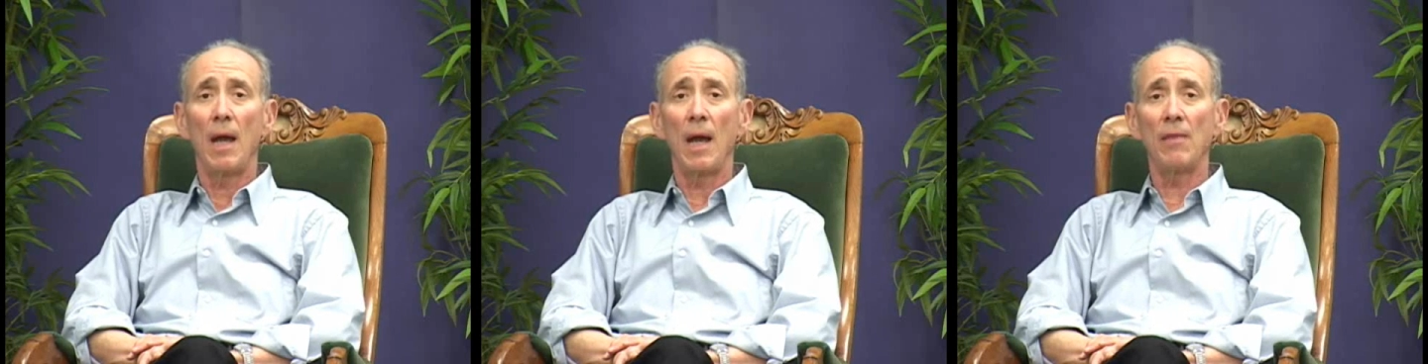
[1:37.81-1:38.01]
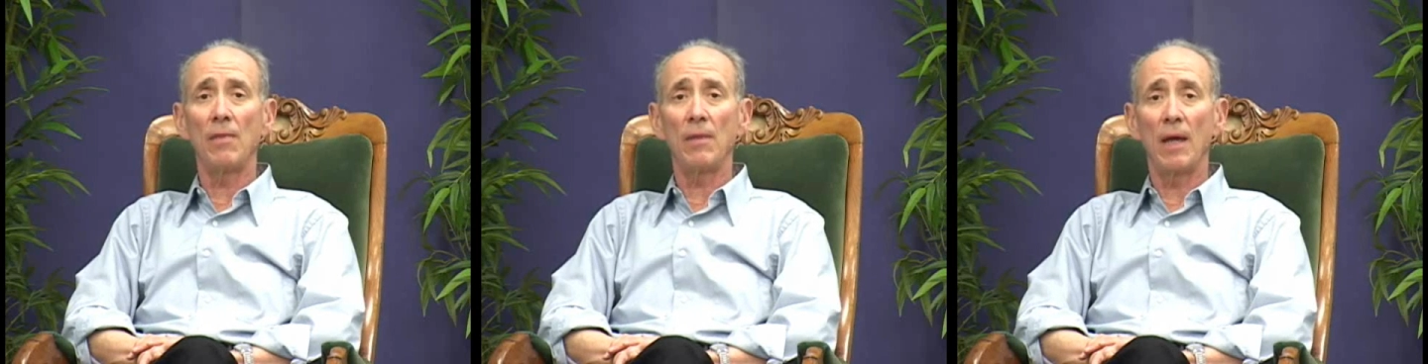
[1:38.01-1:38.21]

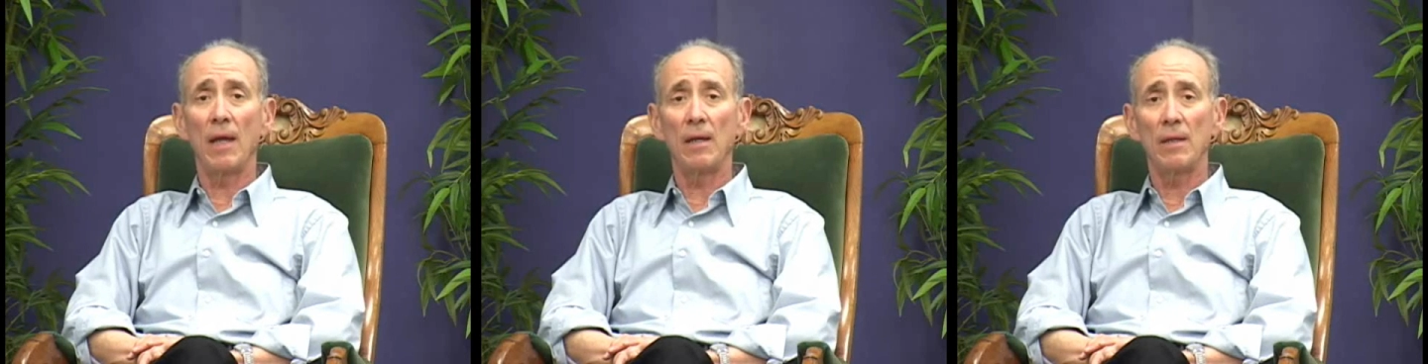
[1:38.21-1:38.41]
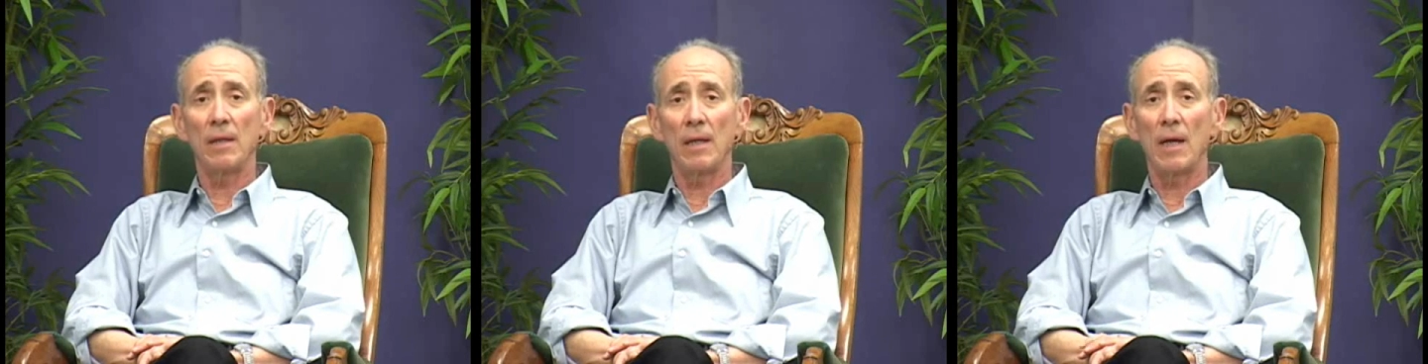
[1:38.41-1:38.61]

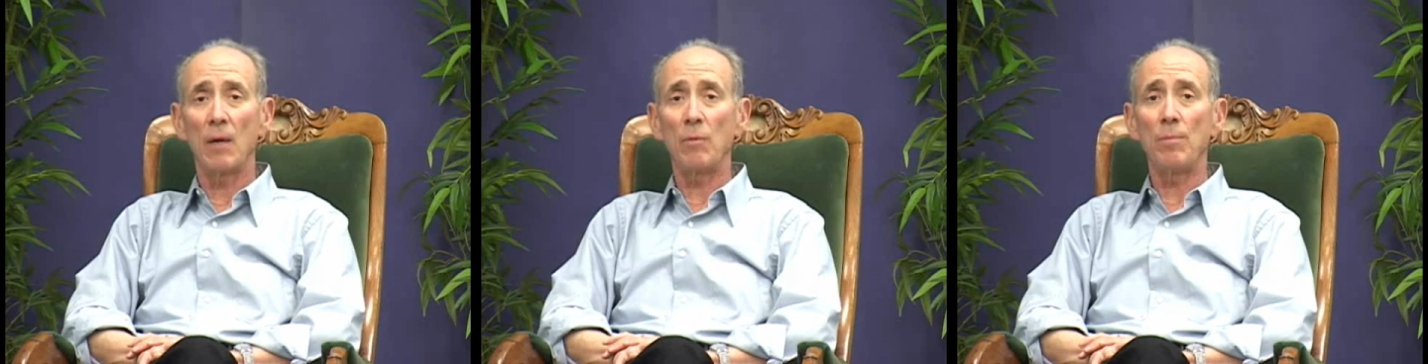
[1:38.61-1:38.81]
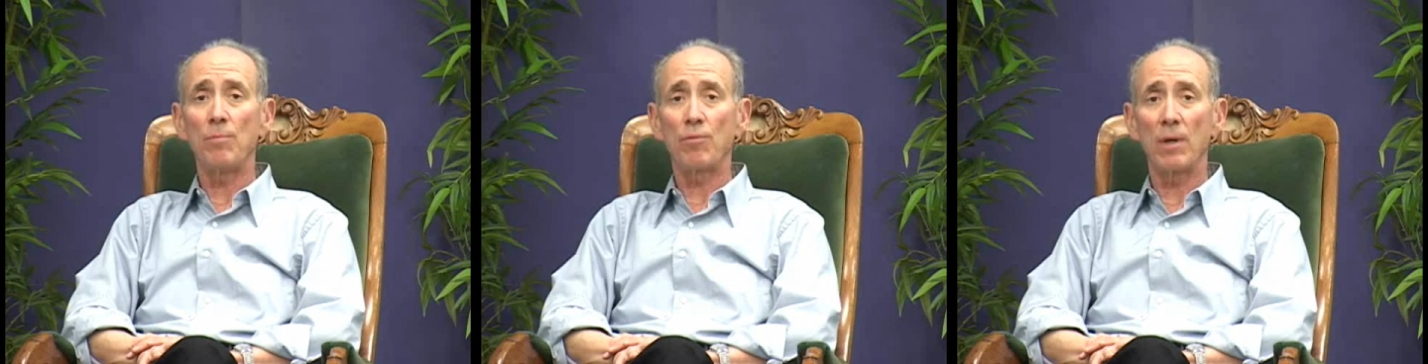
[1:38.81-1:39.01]
And
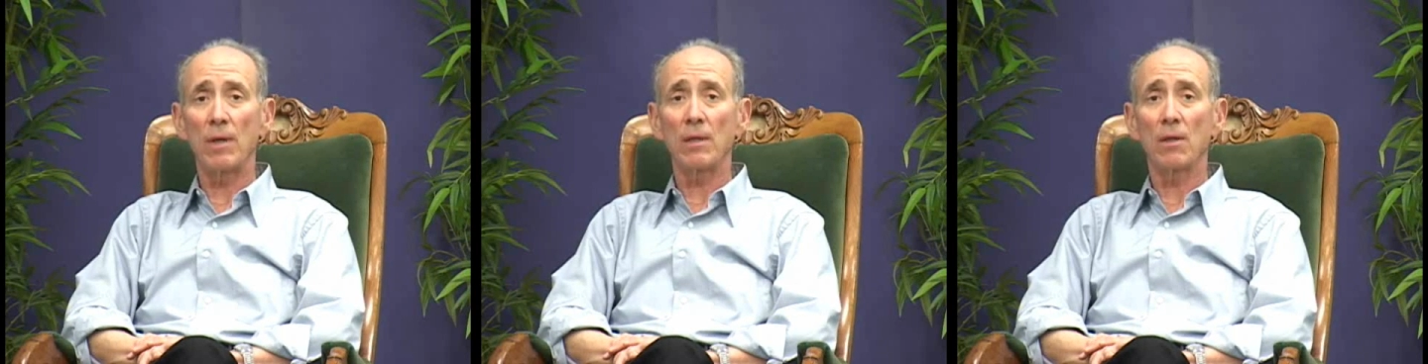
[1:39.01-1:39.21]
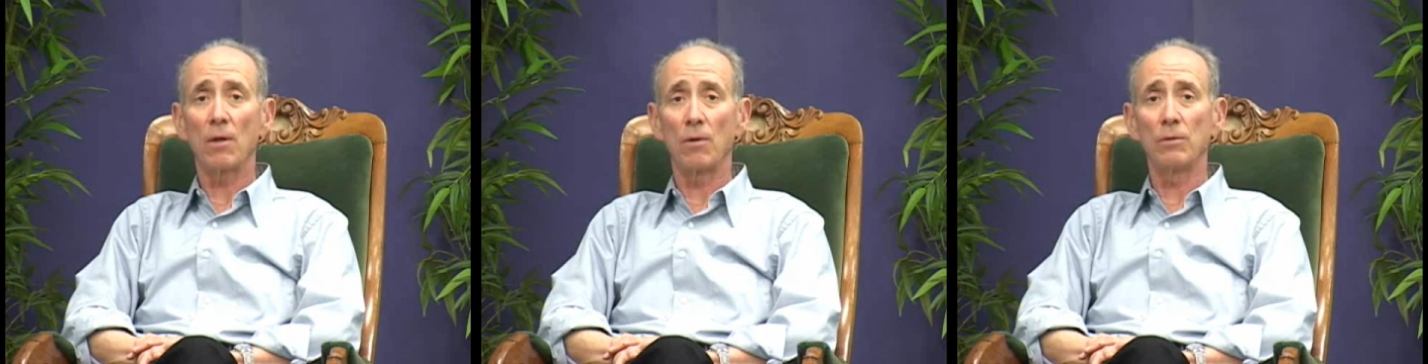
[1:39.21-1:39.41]
we
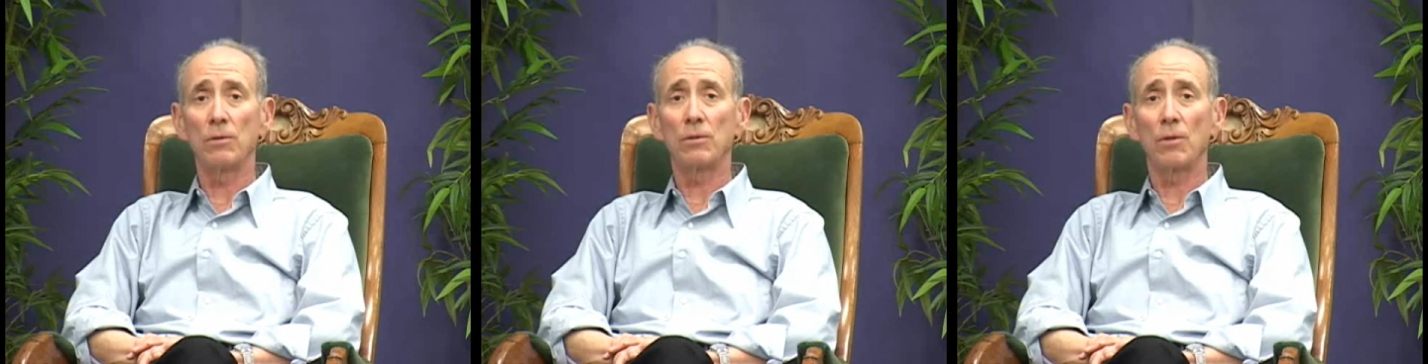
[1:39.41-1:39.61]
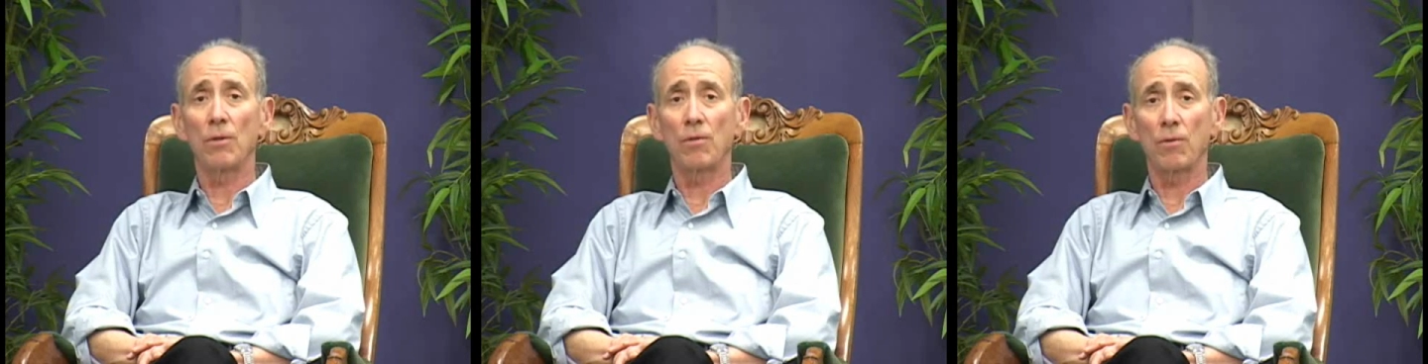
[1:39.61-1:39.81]
bring
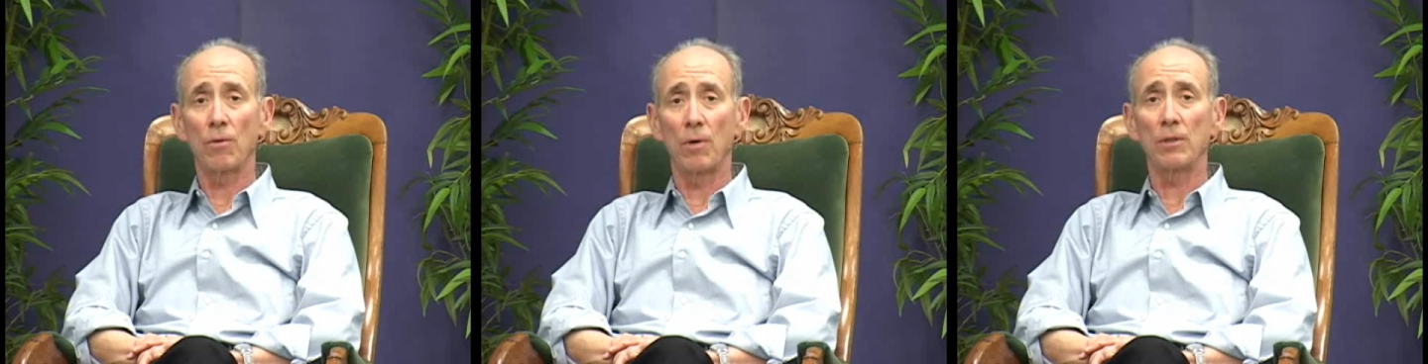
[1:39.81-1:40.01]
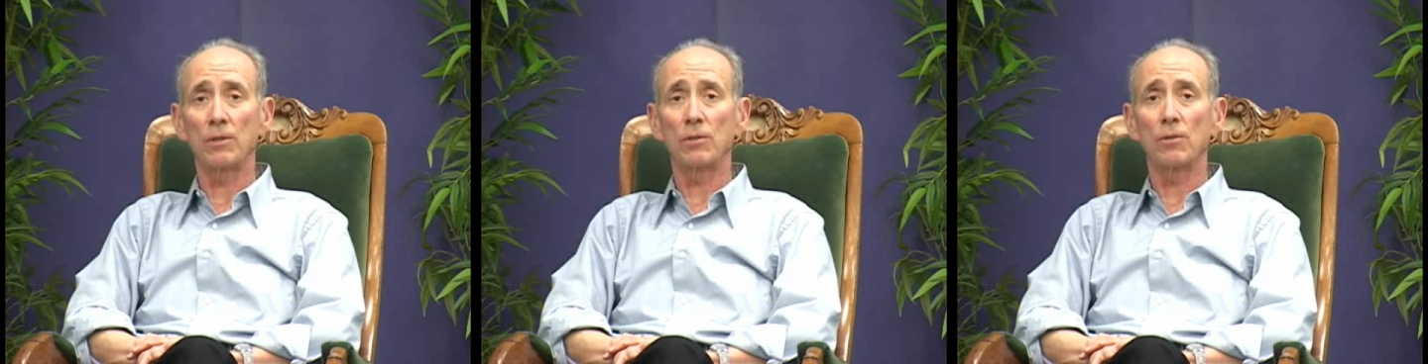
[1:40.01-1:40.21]
those
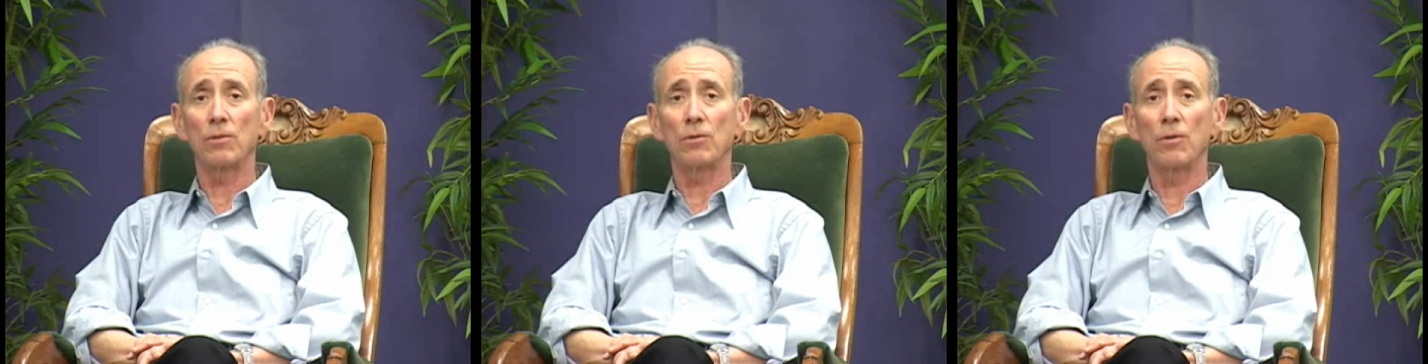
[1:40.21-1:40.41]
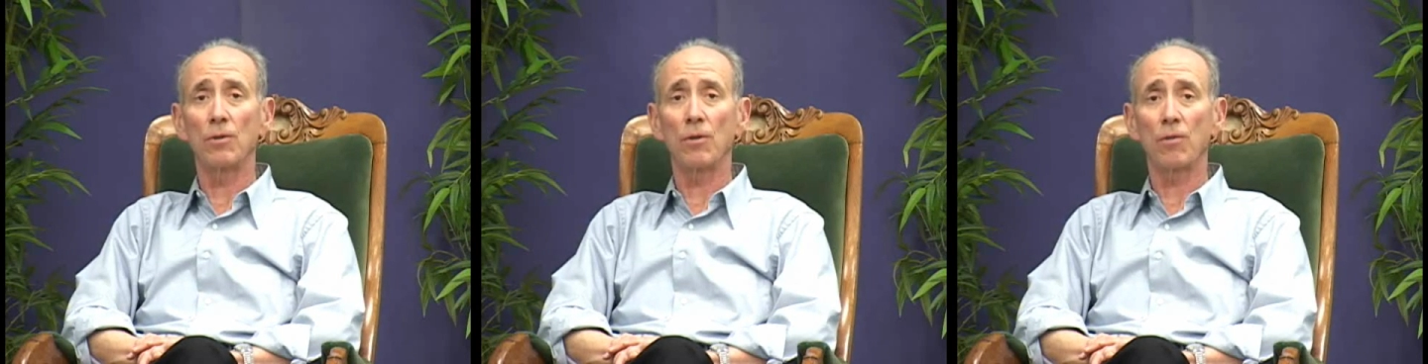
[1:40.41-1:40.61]
thoughts
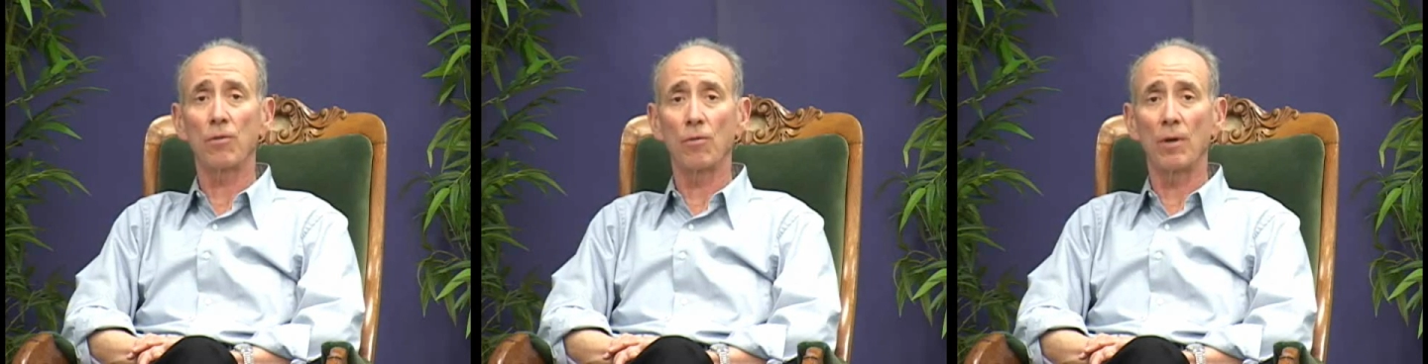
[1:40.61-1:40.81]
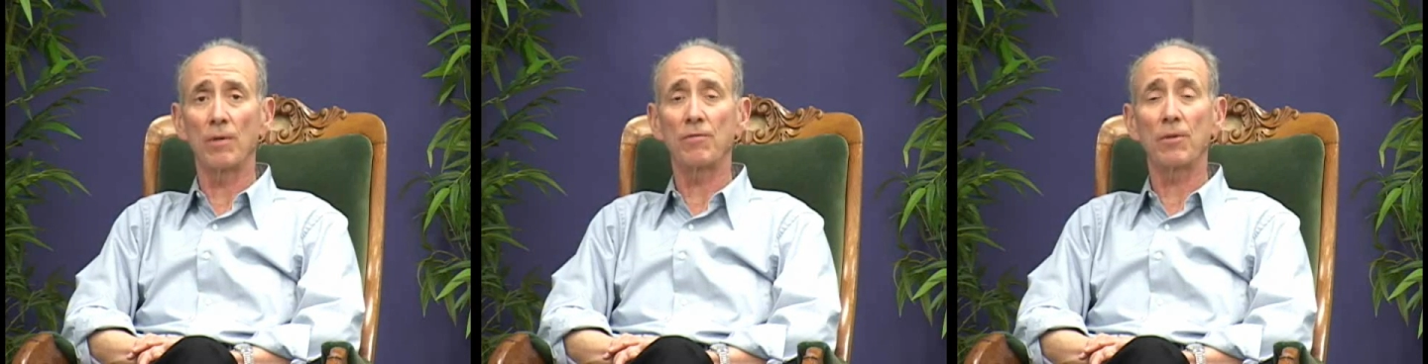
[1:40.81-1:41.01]
to the
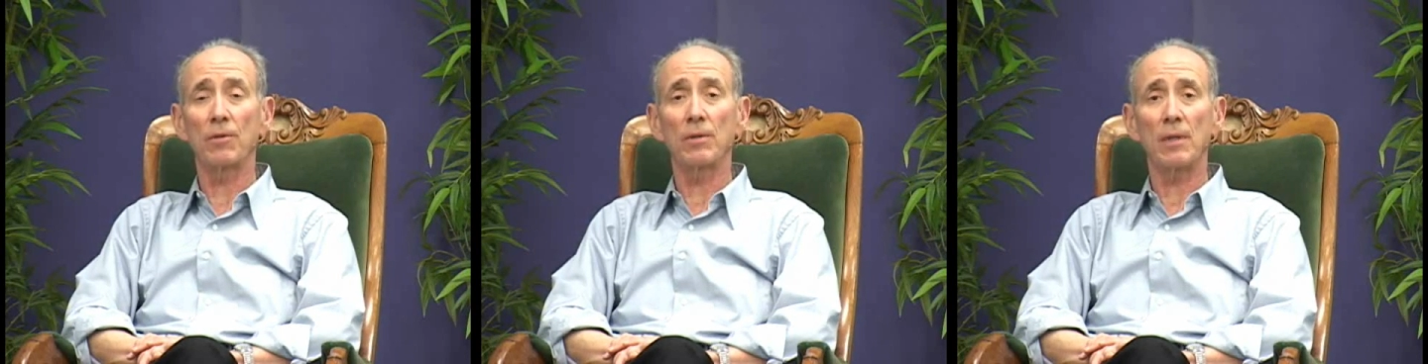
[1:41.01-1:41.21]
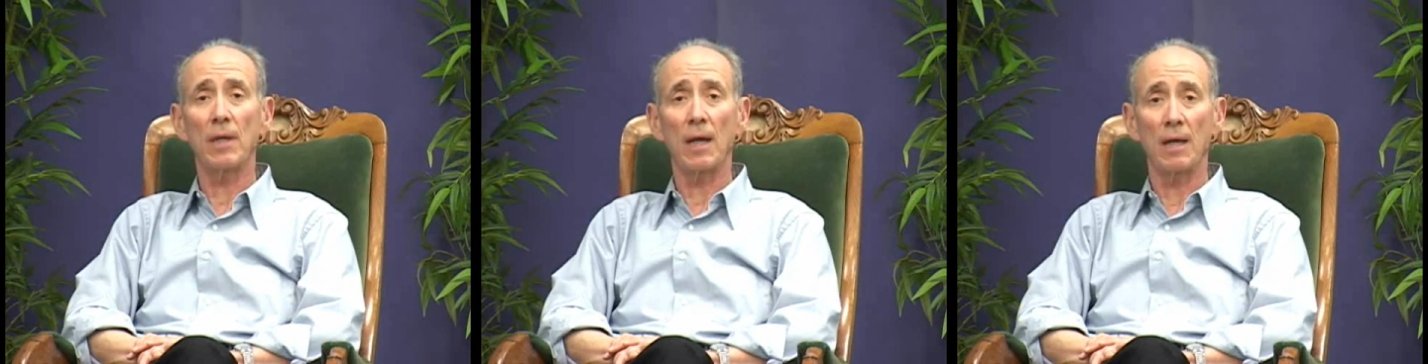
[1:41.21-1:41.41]
thought for
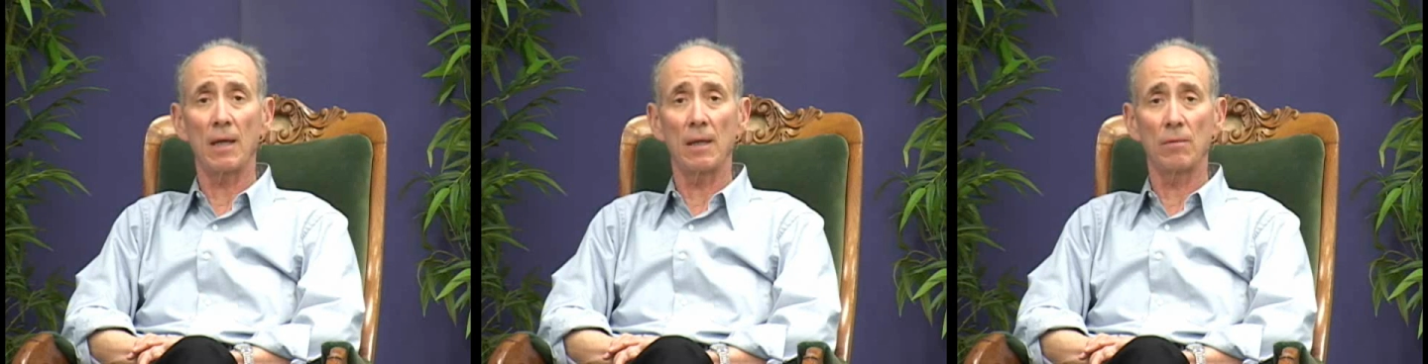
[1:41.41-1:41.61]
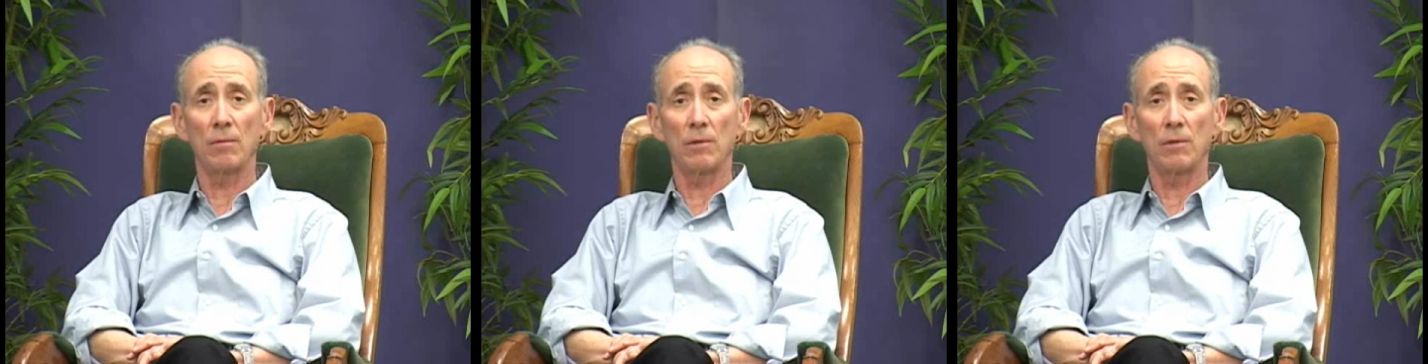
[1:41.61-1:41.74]
the day,